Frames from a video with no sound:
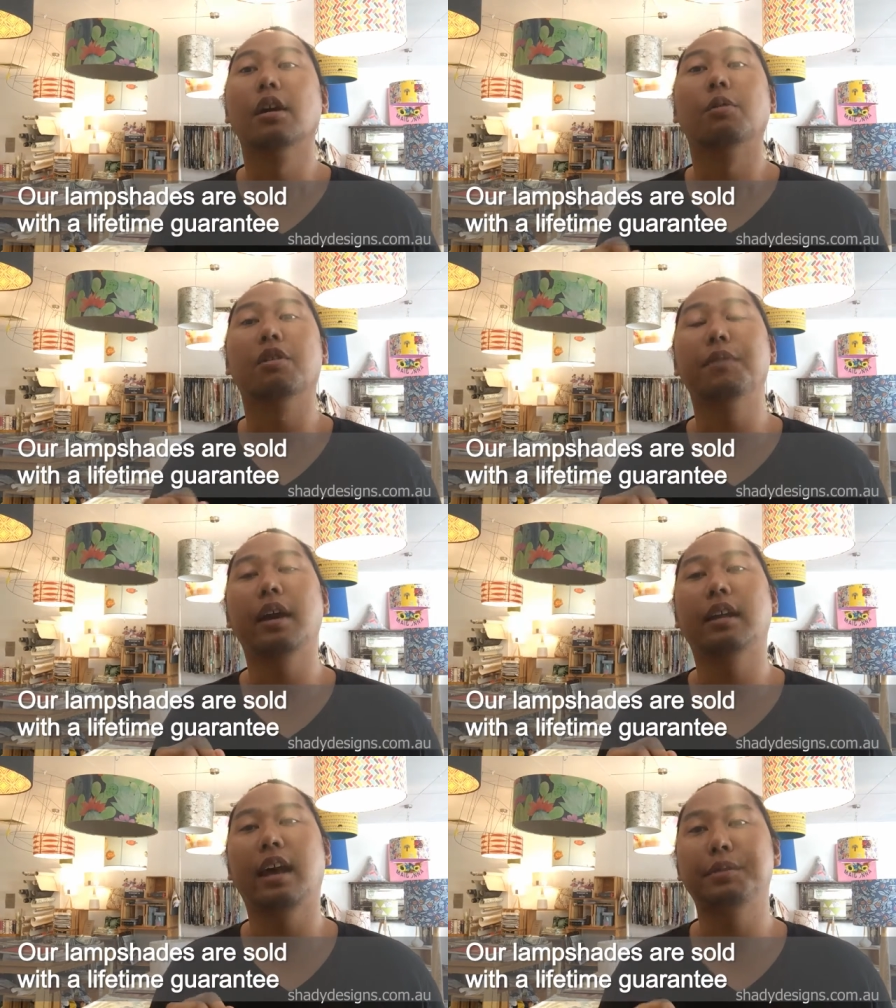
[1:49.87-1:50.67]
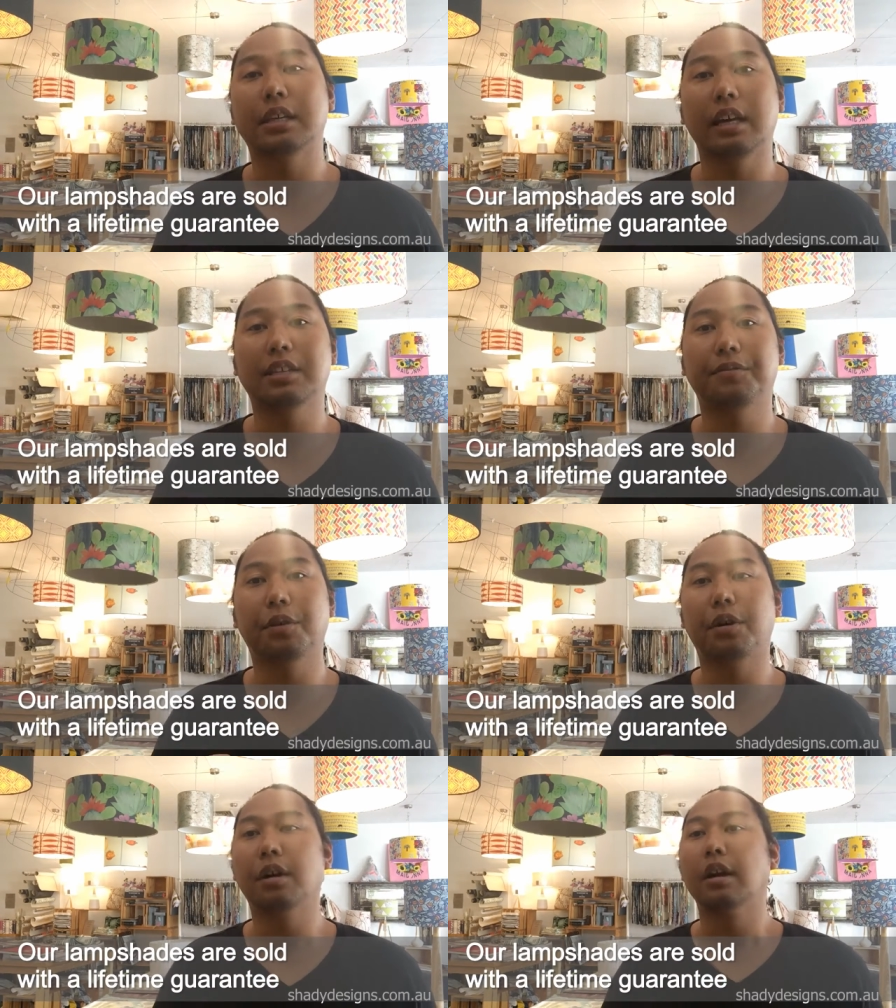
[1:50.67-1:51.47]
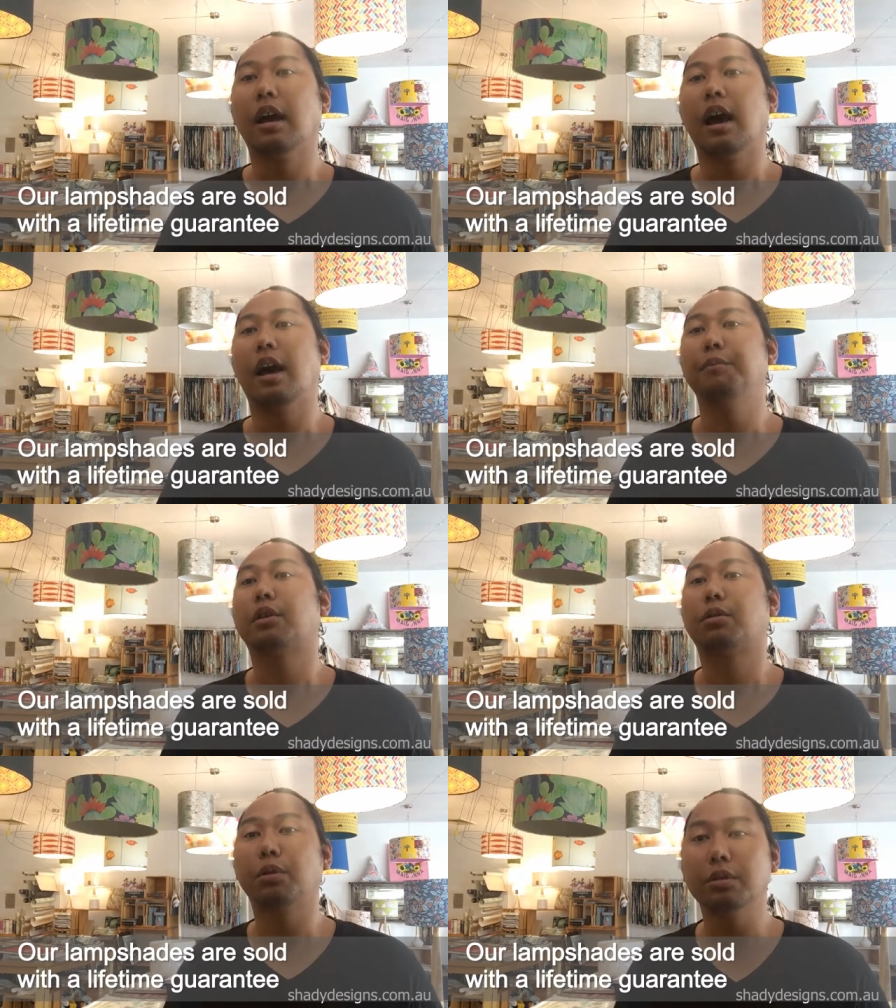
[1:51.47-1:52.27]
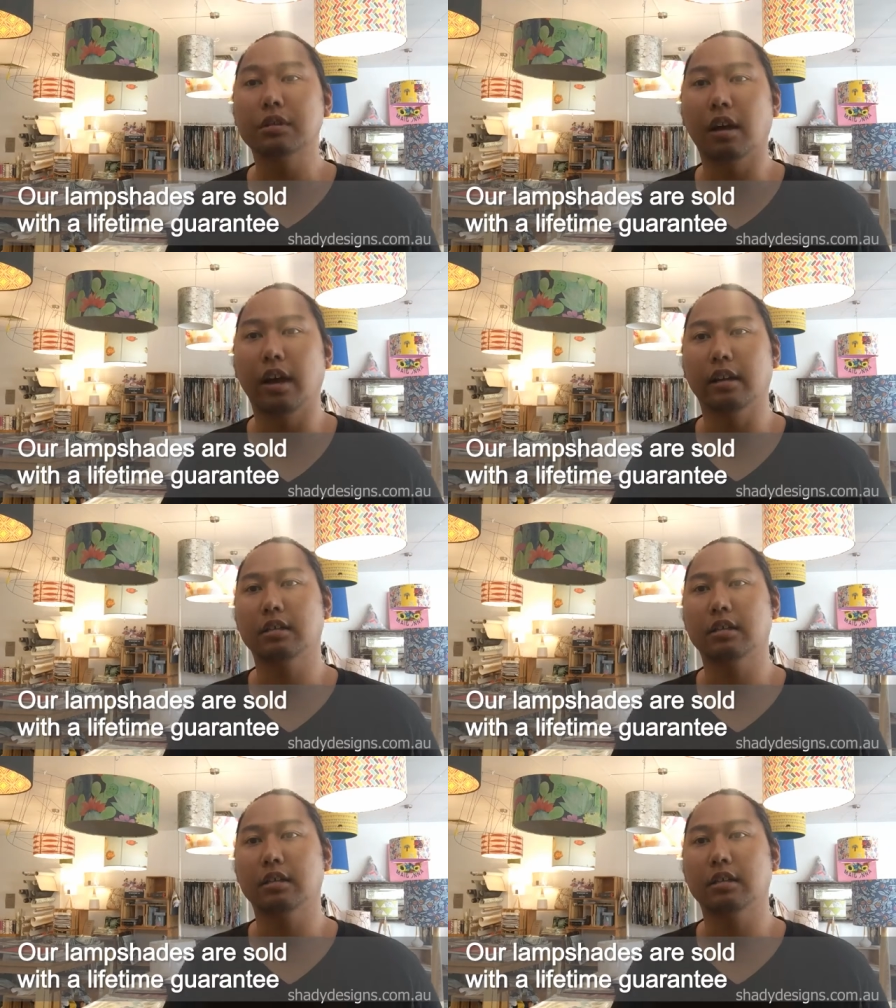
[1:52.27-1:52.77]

We've made lampshades for cruise liners.